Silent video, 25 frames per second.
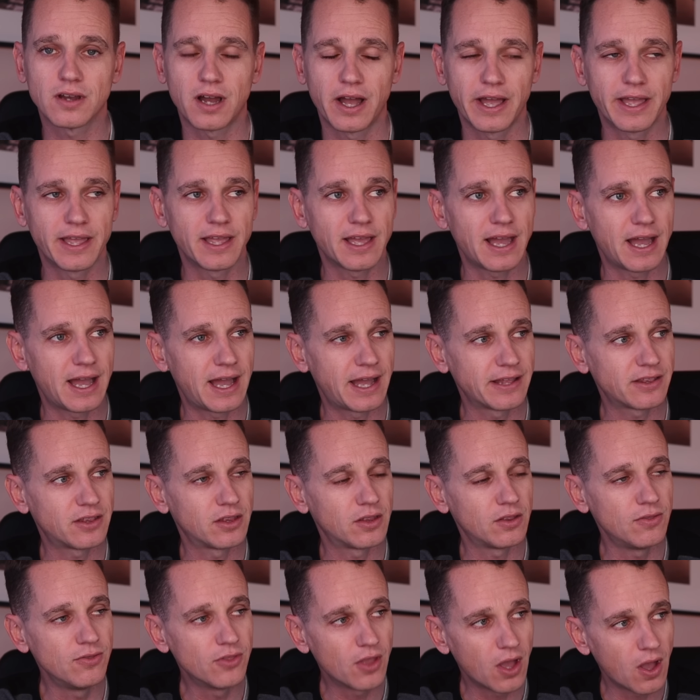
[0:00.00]
I had
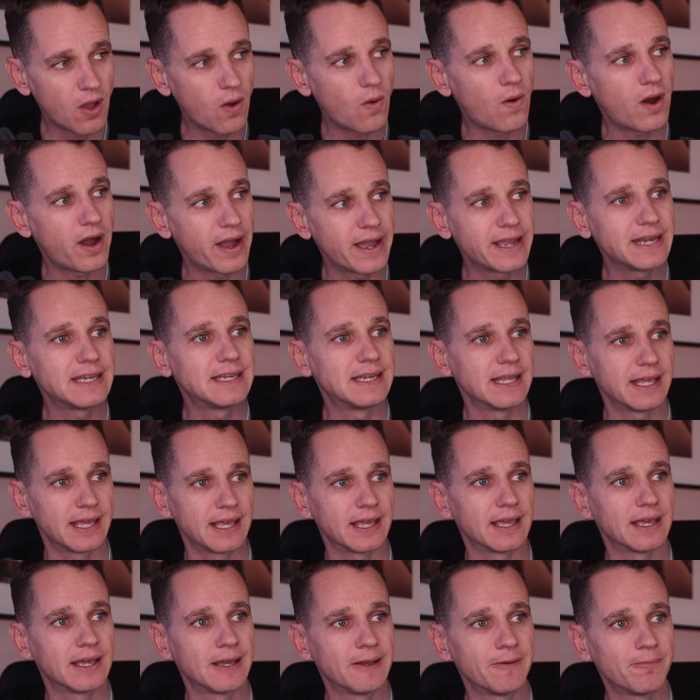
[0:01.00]
no
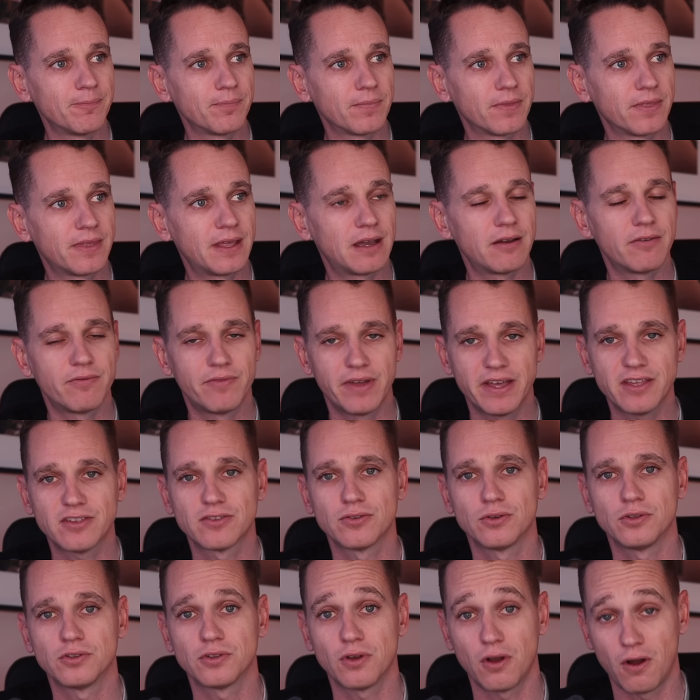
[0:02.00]
idea that
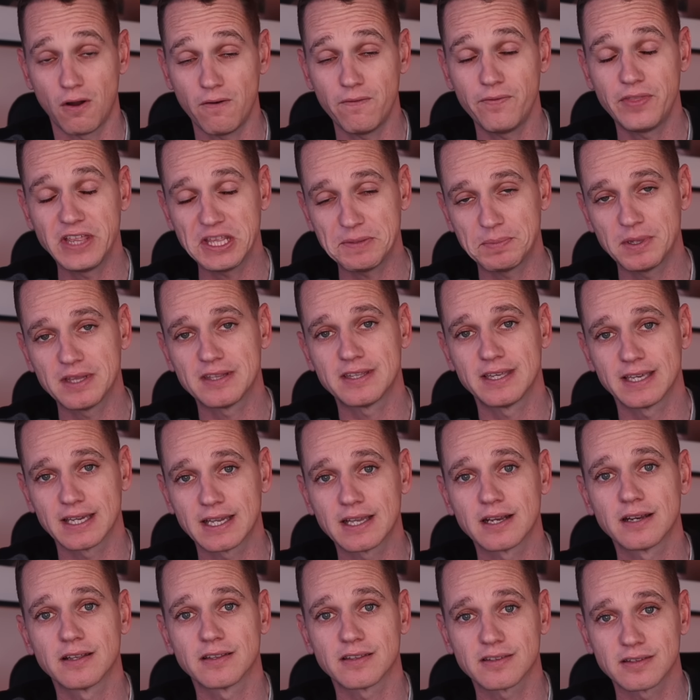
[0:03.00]
vessels of this
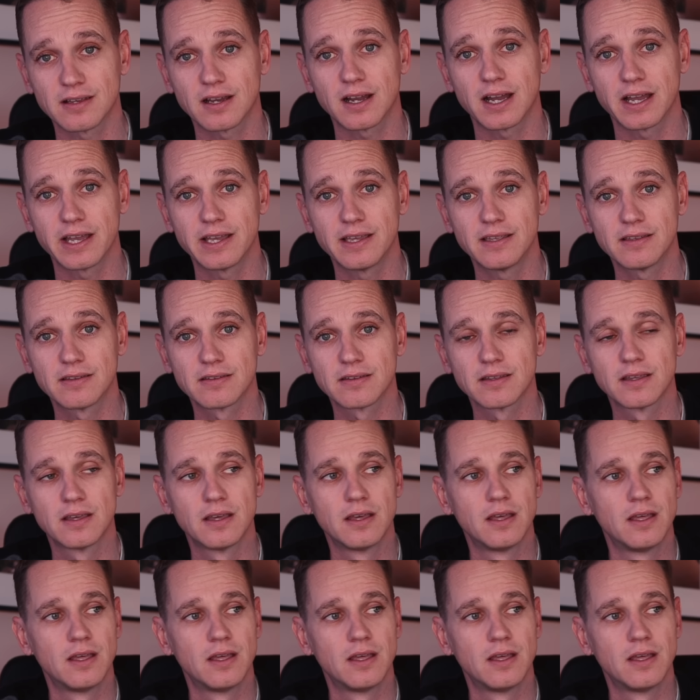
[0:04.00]
particular size